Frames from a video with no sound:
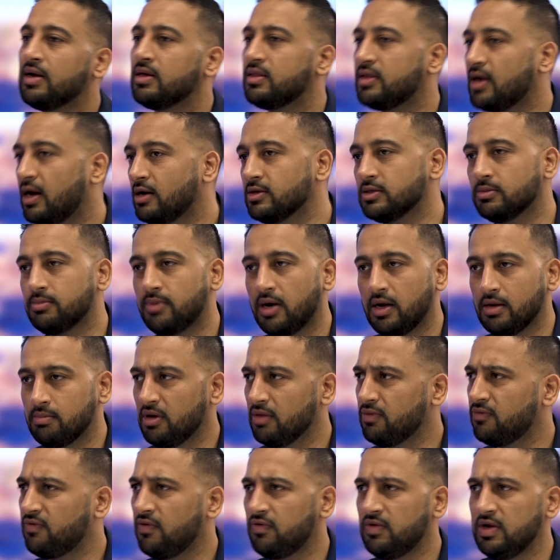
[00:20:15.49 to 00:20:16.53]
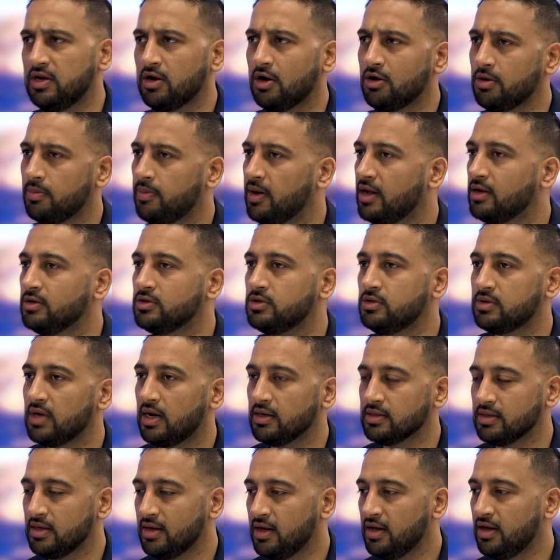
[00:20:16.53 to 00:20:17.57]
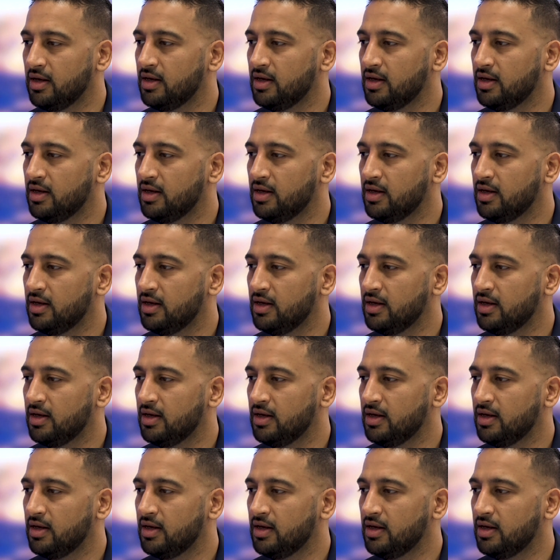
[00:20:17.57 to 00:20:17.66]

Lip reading: £1,000 a month, £1,500, £2,000.